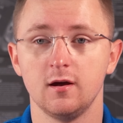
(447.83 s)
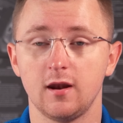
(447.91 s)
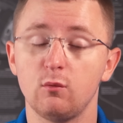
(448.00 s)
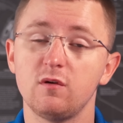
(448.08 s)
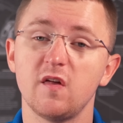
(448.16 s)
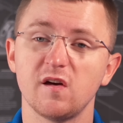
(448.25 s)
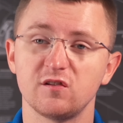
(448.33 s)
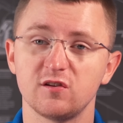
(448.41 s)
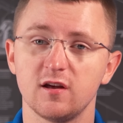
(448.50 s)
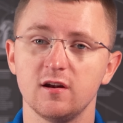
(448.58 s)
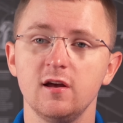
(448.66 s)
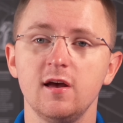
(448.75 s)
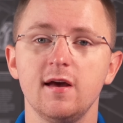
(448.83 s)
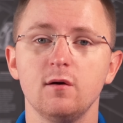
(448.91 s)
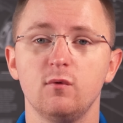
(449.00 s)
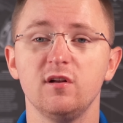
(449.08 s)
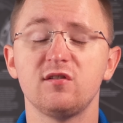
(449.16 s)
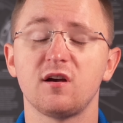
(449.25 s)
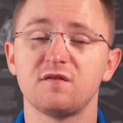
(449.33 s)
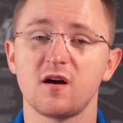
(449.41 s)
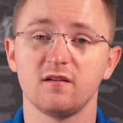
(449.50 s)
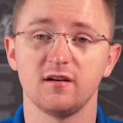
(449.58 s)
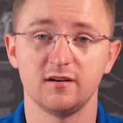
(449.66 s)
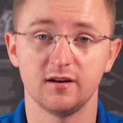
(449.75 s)
Now with that said, once I
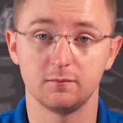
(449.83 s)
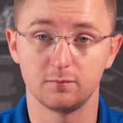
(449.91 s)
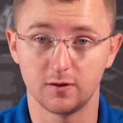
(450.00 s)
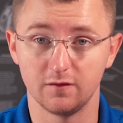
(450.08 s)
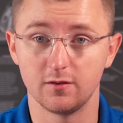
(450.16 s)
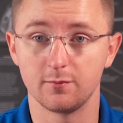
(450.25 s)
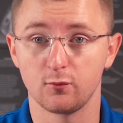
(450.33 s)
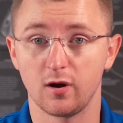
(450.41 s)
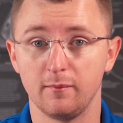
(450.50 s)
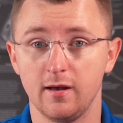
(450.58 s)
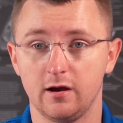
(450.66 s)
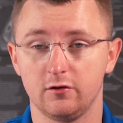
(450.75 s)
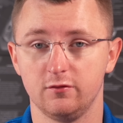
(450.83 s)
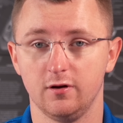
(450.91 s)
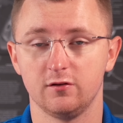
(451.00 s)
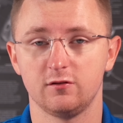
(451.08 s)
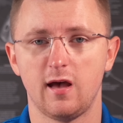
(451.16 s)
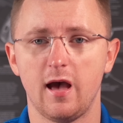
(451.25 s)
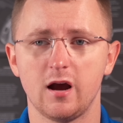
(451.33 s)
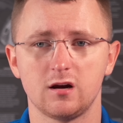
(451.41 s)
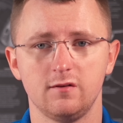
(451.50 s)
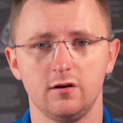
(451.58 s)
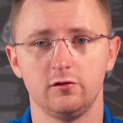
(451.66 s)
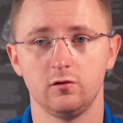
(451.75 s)
finally did give them the right MAC address,
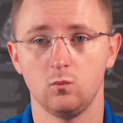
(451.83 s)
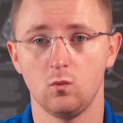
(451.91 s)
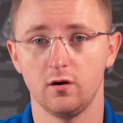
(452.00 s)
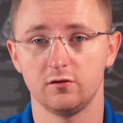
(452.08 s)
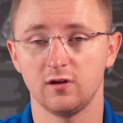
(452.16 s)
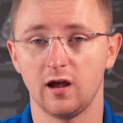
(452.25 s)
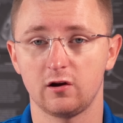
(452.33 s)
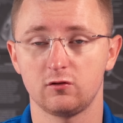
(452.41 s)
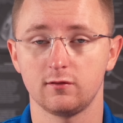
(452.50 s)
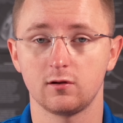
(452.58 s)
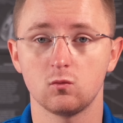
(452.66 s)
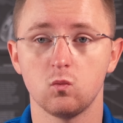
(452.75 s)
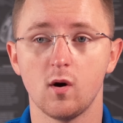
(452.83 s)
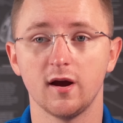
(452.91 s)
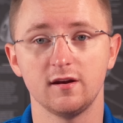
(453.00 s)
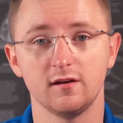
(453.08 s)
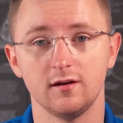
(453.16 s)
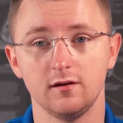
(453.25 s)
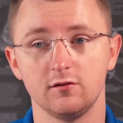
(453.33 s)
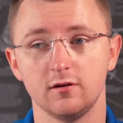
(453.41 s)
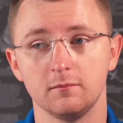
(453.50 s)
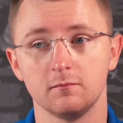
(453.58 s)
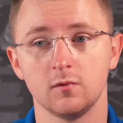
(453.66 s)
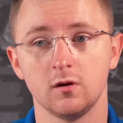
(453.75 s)
activation was actually quite
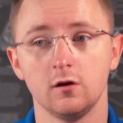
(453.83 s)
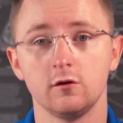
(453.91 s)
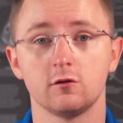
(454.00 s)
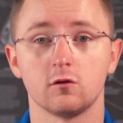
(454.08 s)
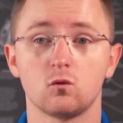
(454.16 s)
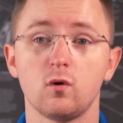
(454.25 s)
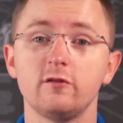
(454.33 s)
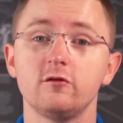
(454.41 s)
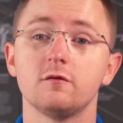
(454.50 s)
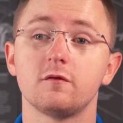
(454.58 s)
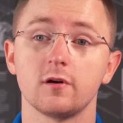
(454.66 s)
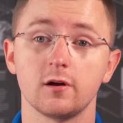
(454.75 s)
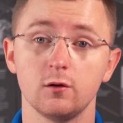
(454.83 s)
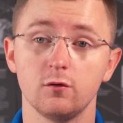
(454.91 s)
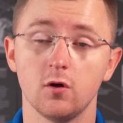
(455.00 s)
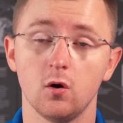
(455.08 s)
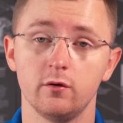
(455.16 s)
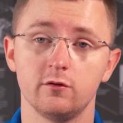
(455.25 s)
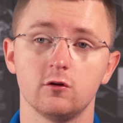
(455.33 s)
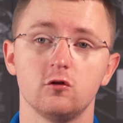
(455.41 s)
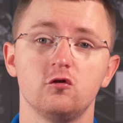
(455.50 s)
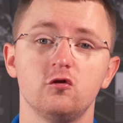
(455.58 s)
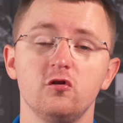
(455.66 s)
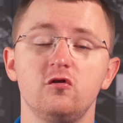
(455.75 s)
easy. So the question for you though is,
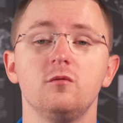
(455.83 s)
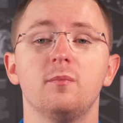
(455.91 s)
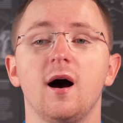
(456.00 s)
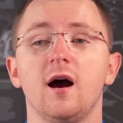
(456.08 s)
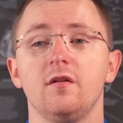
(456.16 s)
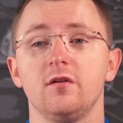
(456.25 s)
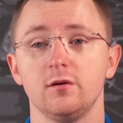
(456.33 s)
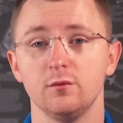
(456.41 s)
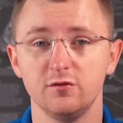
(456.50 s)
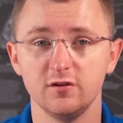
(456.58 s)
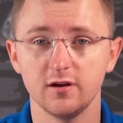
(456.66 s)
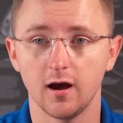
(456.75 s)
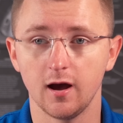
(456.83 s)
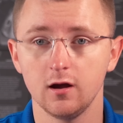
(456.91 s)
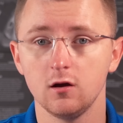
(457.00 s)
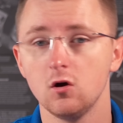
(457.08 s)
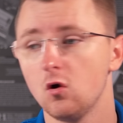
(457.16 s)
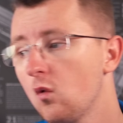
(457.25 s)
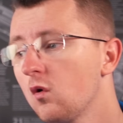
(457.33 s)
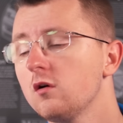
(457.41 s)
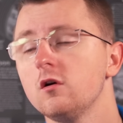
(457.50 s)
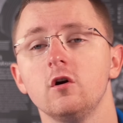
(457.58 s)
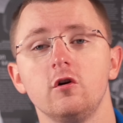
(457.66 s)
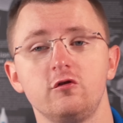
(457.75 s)
should you buy the UCI or
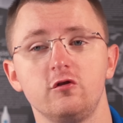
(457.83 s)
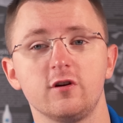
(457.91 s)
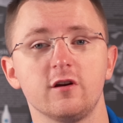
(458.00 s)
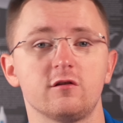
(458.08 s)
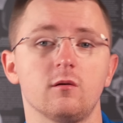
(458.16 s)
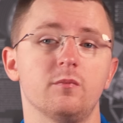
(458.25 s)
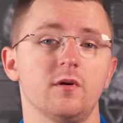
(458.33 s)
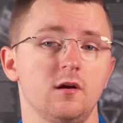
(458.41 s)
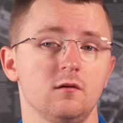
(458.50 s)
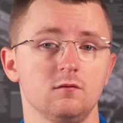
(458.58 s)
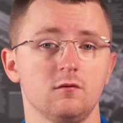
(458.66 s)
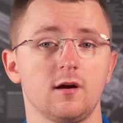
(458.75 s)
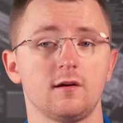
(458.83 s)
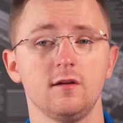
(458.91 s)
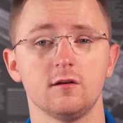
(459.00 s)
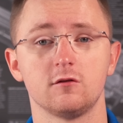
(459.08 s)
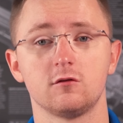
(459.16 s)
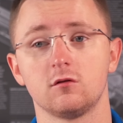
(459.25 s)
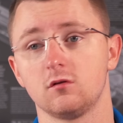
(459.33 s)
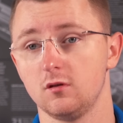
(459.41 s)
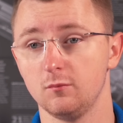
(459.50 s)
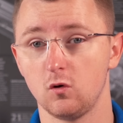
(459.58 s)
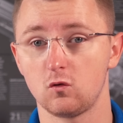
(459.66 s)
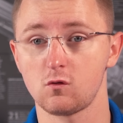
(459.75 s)
should you get something like this, the
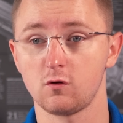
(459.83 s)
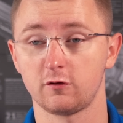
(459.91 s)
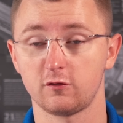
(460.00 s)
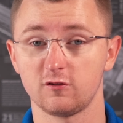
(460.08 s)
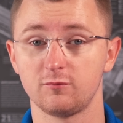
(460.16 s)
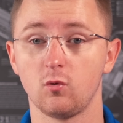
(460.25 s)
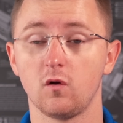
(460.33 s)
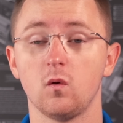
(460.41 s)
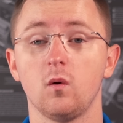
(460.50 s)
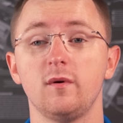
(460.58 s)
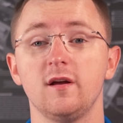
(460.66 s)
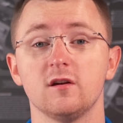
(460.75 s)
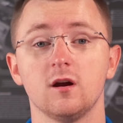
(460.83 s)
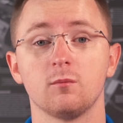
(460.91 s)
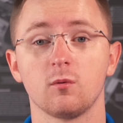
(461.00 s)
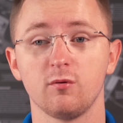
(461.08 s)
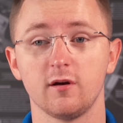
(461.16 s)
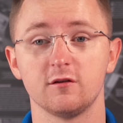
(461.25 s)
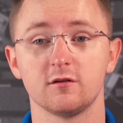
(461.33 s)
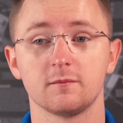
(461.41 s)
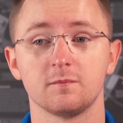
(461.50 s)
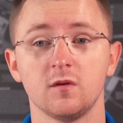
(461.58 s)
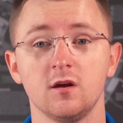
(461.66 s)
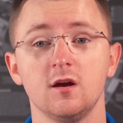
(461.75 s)
Motorola surfboard that we ended up
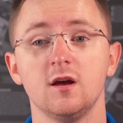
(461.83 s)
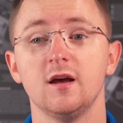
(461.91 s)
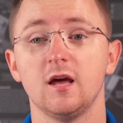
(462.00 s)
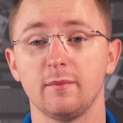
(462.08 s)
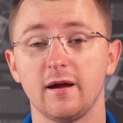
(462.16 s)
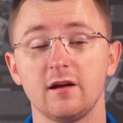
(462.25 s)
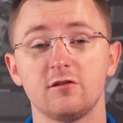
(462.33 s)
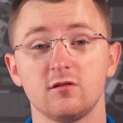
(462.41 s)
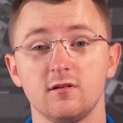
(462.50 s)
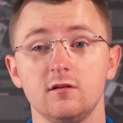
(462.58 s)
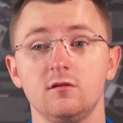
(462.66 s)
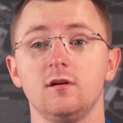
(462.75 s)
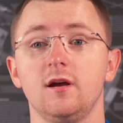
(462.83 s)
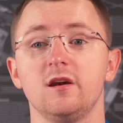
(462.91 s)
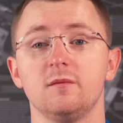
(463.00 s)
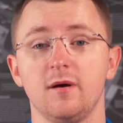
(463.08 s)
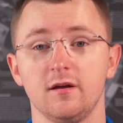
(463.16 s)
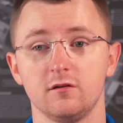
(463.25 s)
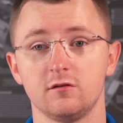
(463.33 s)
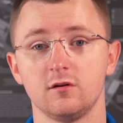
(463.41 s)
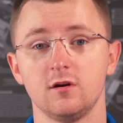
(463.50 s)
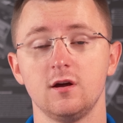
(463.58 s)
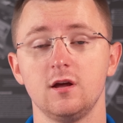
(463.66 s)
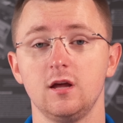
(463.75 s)
replacing? And my answer is, it depends.
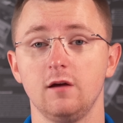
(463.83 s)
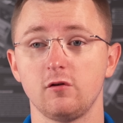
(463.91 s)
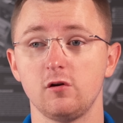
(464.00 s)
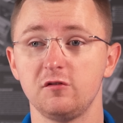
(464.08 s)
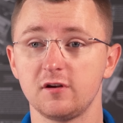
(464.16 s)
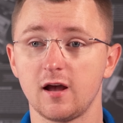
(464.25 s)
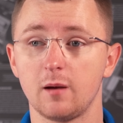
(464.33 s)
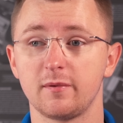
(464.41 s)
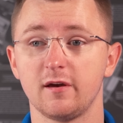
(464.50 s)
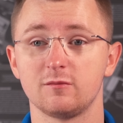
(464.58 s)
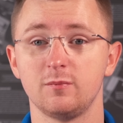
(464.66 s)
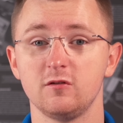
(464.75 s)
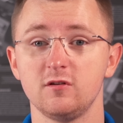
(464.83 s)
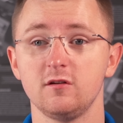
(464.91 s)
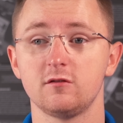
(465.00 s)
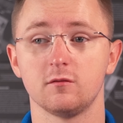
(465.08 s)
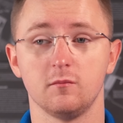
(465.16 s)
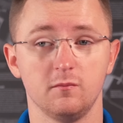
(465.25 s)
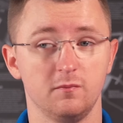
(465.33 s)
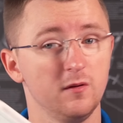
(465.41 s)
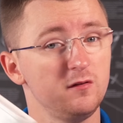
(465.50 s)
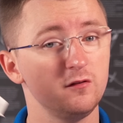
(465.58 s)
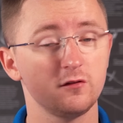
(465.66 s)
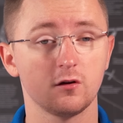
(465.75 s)
If you're using Comcast Business,
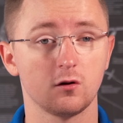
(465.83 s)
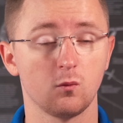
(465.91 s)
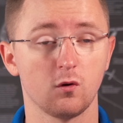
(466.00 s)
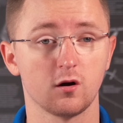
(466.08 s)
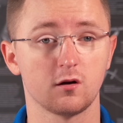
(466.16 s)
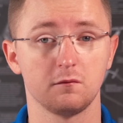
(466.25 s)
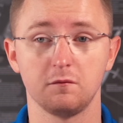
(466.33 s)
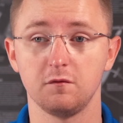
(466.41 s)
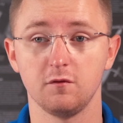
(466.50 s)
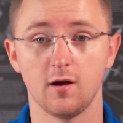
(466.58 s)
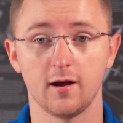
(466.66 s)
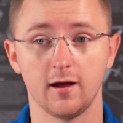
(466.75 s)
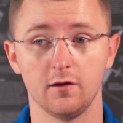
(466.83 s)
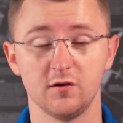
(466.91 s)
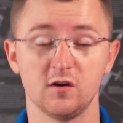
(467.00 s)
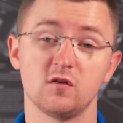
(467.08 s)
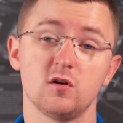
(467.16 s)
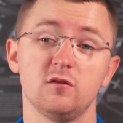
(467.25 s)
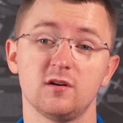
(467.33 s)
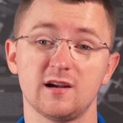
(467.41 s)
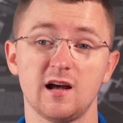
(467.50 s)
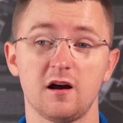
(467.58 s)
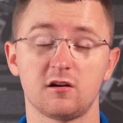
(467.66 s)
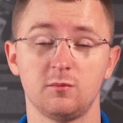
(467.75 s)
this isn't gonna work flat out. And if you're using
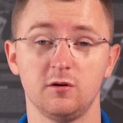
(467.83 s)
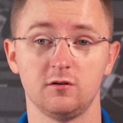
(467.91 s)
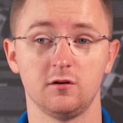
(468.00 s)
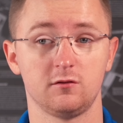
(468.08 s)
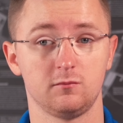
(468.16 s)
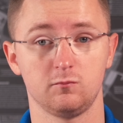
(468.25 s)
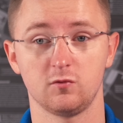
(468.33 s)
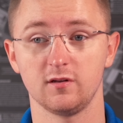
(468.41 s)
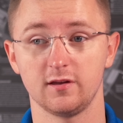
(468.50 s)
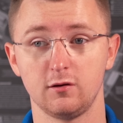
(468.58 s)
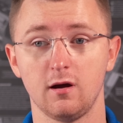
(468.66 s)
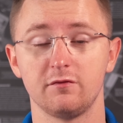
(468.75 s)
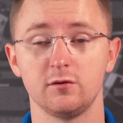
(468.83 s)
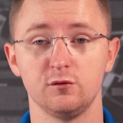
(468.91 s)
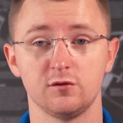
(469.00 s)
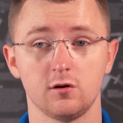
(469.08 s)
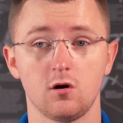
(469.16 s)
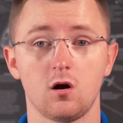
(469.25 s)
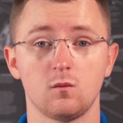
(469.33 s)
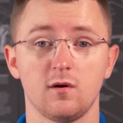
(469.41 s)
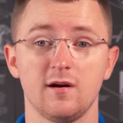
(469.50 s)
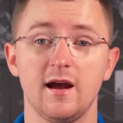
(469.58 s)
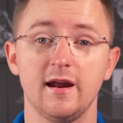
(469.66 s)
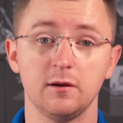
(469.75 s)
Cox Business, really you have to use their
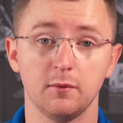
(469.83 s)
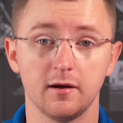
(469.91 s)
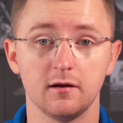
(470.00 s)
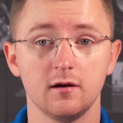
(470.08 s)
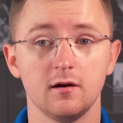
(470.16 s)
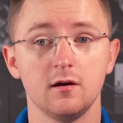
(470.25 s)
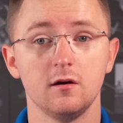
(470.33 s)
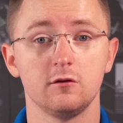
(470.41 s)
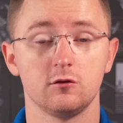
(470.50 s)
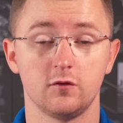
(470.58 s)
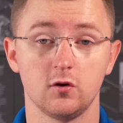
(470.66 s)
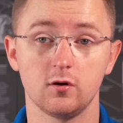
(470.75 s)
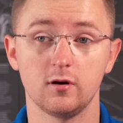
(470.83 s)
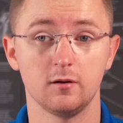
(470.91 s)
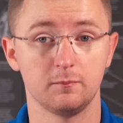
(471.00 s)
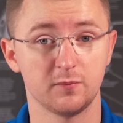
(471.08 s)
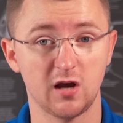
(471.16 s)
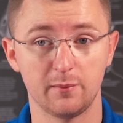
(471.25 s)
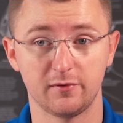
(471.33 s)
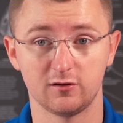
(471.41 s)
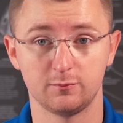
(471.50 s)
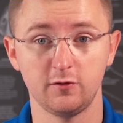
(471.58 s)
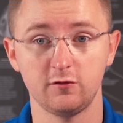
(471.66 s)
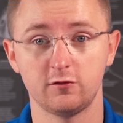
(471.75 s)
hardware anyway. So if you're in a
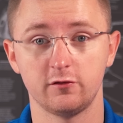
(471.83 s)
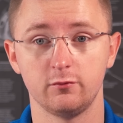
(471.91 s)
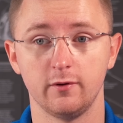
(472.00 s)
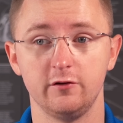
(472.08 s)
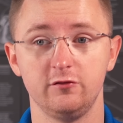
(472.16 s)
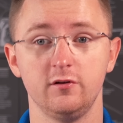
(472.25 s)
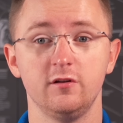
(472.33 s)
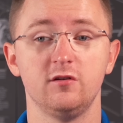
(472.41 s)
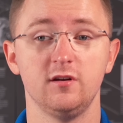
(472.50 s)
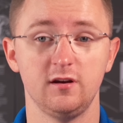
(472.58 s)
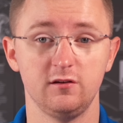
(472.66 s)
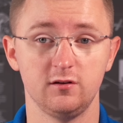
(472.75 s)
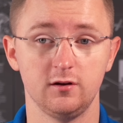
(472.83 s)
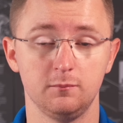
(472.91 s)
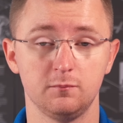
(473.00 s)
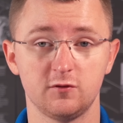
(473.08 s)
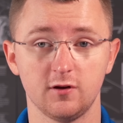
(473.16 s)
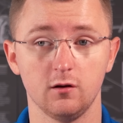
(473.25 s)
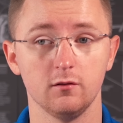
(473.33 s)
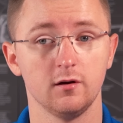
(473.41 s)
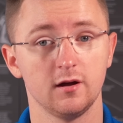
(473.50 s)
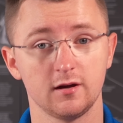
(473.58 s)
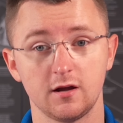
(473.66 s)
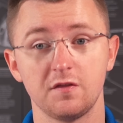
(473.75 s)
Comcast Business situation, it's an easy sell.
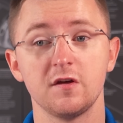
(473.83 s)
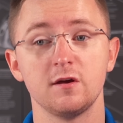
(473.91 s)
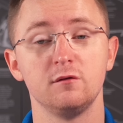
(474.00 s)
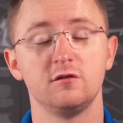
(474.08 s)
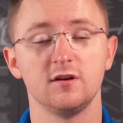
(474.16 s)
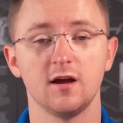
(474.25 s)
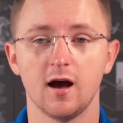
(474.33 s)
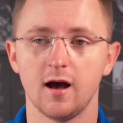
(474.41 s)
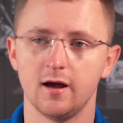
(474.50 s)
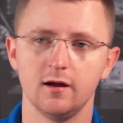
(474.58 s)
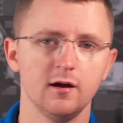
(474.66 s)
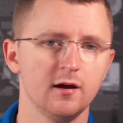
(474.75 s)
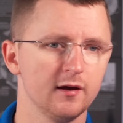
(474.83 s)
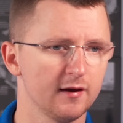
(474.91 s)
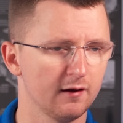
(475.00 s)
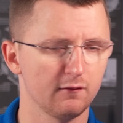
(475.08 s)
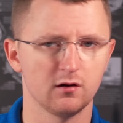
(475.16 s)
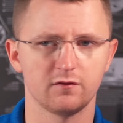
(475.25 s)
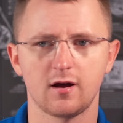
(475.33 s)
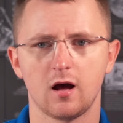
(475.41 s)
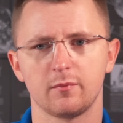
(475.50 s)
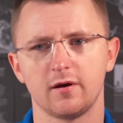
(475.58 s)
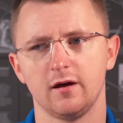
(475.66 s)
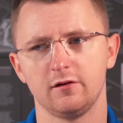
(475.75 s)
Get the UCI, get rid of
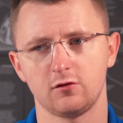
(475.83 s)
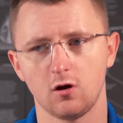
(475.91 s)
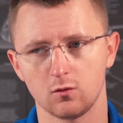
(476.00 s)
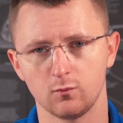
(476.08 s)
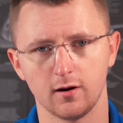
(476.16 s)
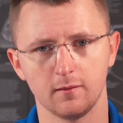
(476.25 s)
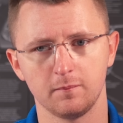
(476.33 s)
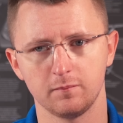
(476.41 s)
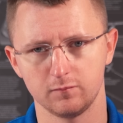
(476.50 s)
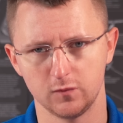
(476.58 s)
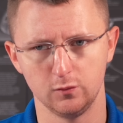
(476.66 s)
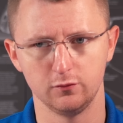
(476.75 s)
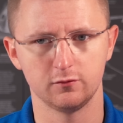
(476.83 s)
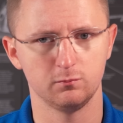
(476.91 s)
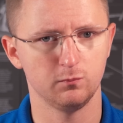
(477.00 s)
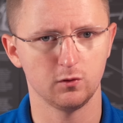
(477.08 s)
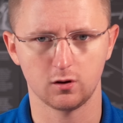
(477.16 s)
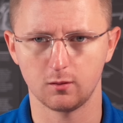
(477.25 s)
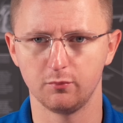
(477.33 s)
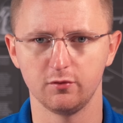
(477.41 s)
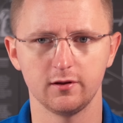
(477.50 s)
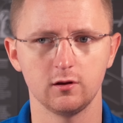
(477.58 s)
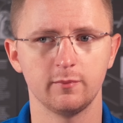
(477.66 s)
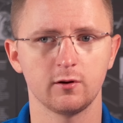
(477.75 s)
Comcast hardware, use a
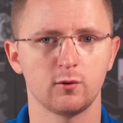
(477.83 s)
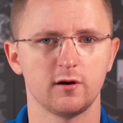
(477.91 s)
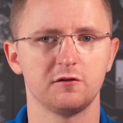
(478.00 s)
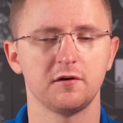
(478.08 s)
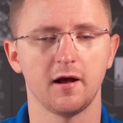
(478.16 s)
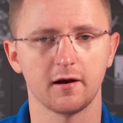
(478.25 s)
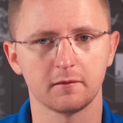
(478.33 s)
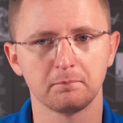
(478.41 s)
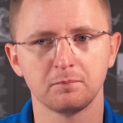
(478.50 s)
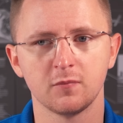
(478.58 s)
complete Ubiquiti stack.